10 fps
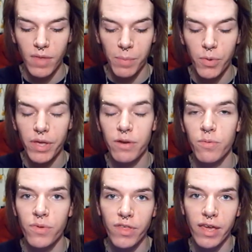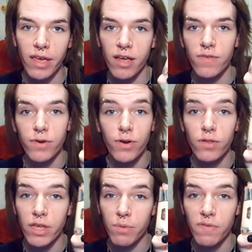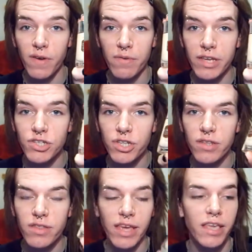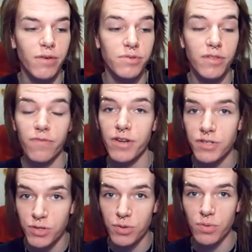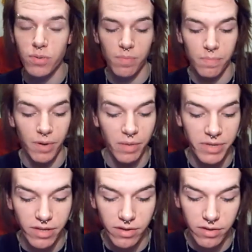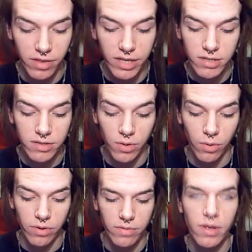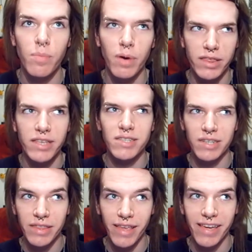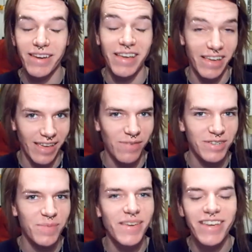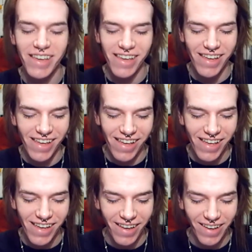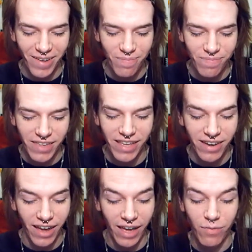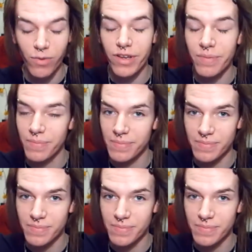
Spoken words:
I'm going in with a CoverGirl liquid foundation. Thank you to the friend who bought me this, or bought this, didn't like it, and gave it to me, in Ivory.